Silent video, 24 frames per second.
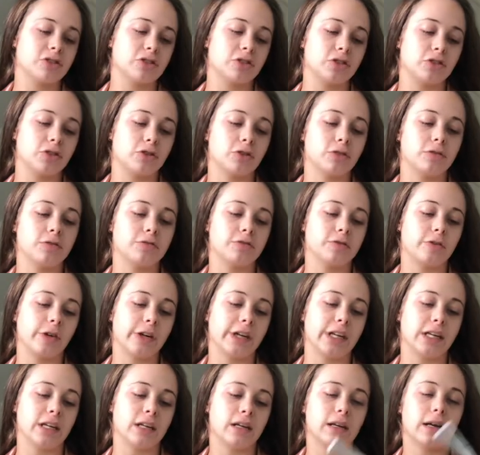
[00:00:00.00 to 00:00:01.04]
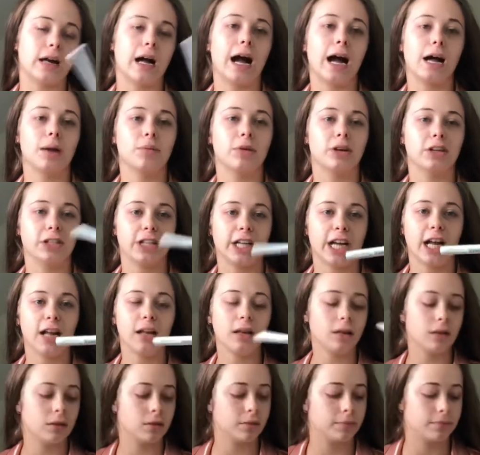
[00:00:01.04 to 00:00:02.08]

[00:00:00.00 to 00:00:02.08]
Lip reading: Control Freak Eyebrow Gel.